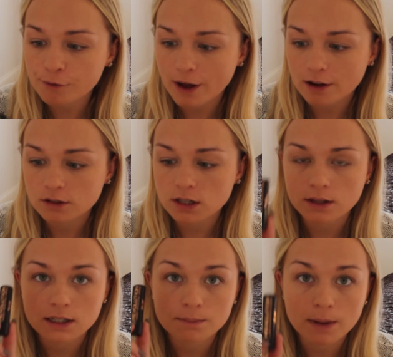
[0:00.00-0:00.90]
found
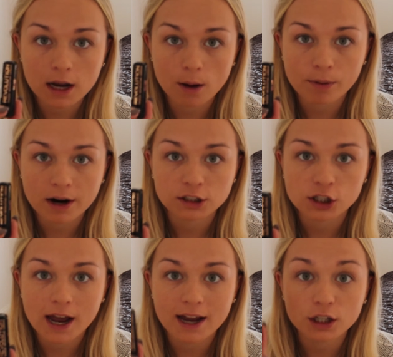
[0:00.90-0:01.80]
this makeup brand
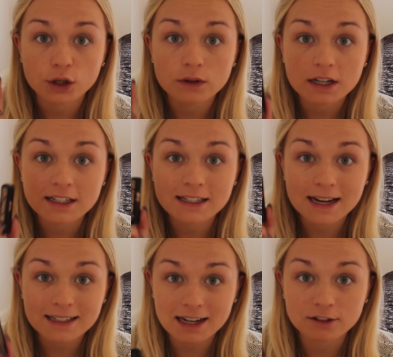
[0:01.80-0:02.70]
yet, you need to
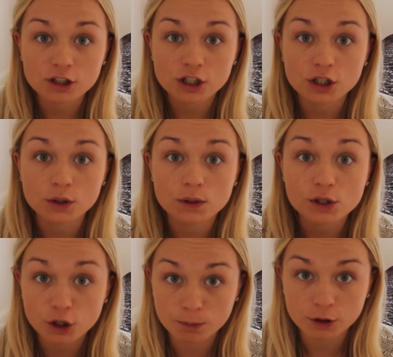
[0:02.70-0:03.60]
get down to
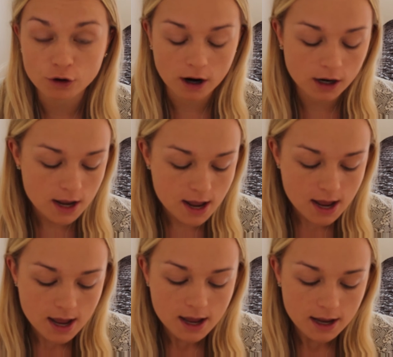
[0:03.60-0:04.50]
Superdrug.
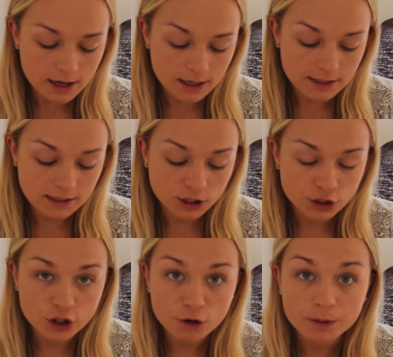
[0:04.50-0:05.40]
It is a
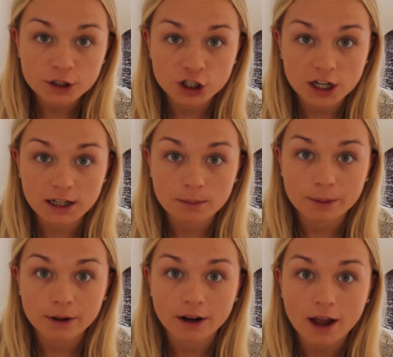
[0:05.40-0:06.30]
super cheap,
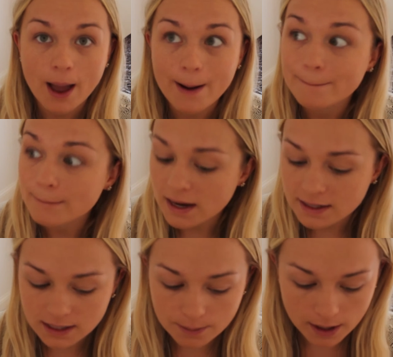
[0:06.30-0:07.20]

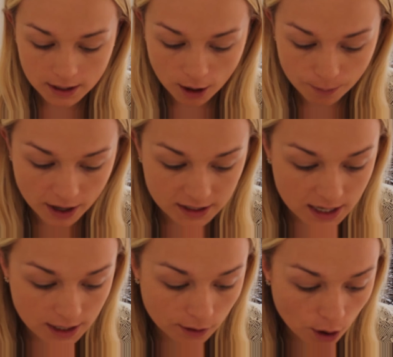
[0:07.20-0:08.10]
amazing makeup brand,
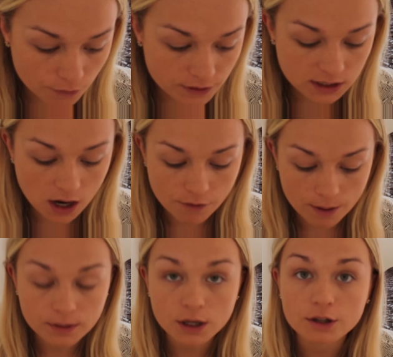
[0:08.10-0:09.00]
and a lot of the stuff
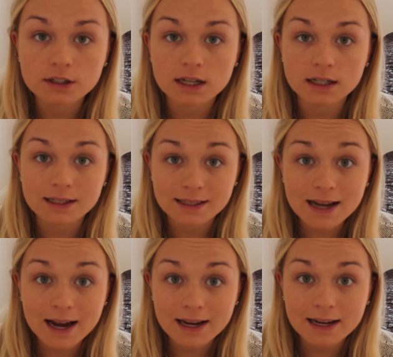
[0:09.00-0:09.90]
I'm using
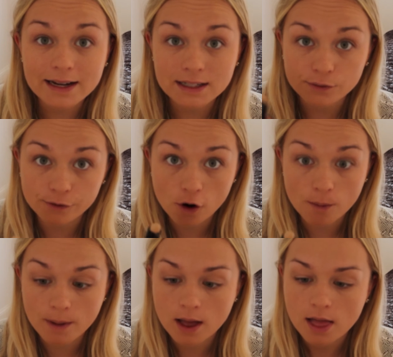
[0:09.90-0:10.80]
today is from